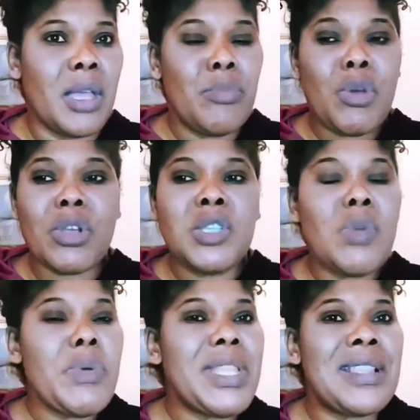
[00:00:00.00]
Because the
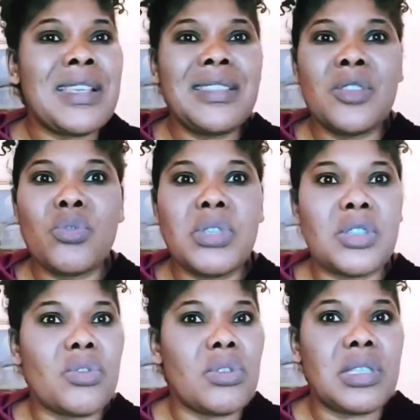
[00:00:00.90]
way where they take they do
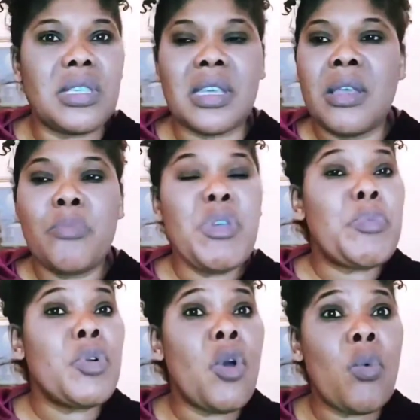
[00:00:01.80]
this whole thing,
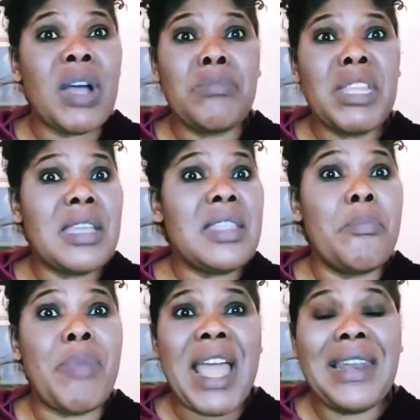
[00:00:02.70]
people know one made them they
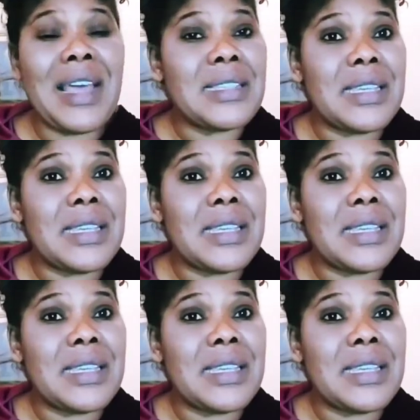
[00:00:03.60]
buy land